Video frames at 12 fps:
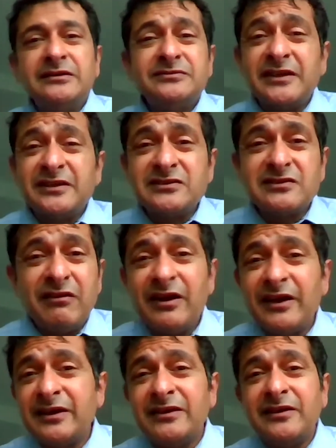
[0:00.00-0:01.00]
things
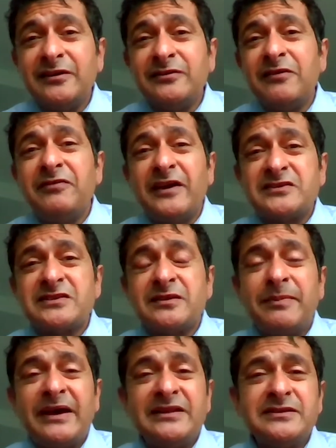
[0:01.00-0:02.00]
like, you know, the effects of
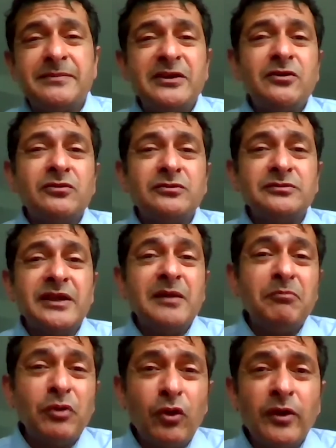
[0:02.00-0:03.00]
the pandemic on
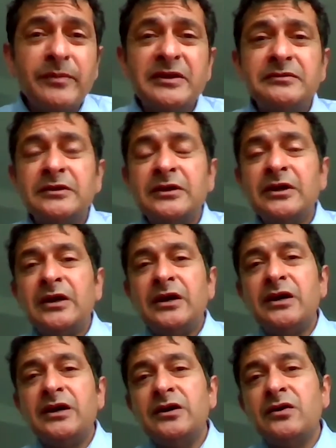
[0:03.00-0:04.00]
employment,
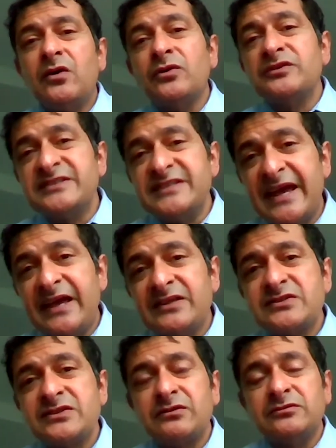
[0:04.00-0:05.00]
on debt,
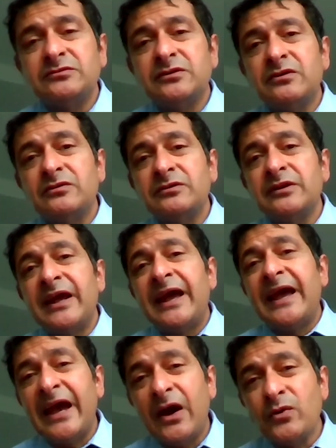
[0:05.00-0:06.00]
on
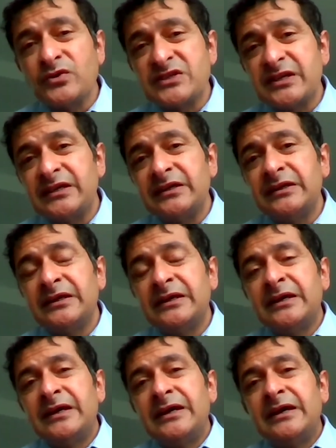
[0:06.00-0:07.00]
housing,
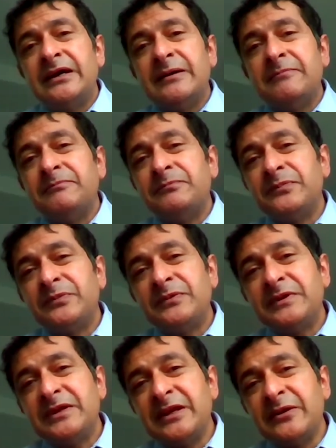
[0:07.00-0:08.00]
you
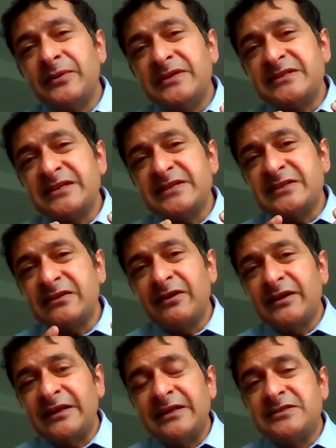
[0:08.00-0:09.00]
know, is
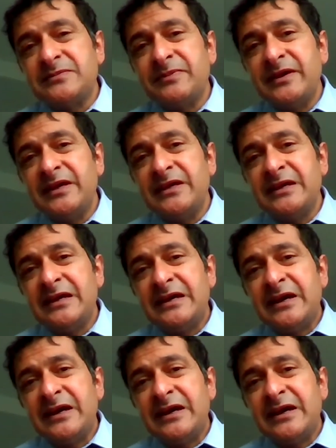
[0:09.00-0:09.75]
likely to be,